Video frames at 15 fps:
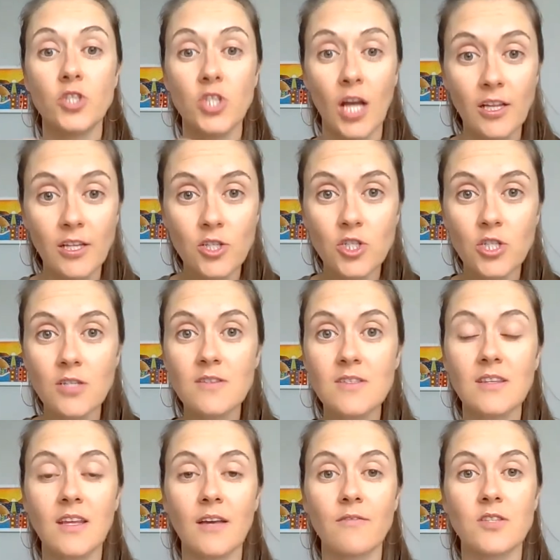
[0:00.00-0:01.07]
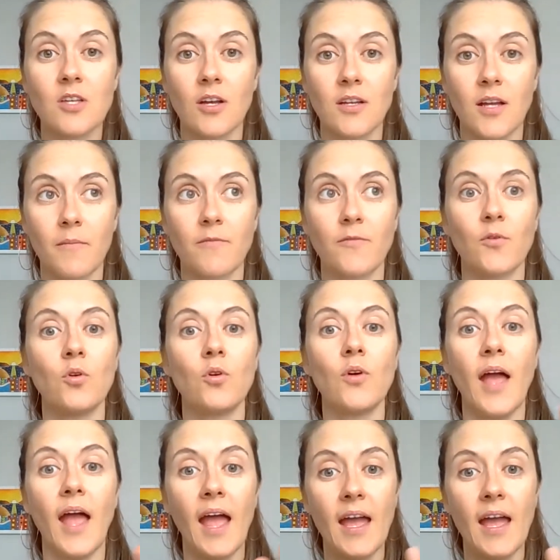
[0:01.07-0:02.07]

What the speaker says: Challenges that they've signed up for,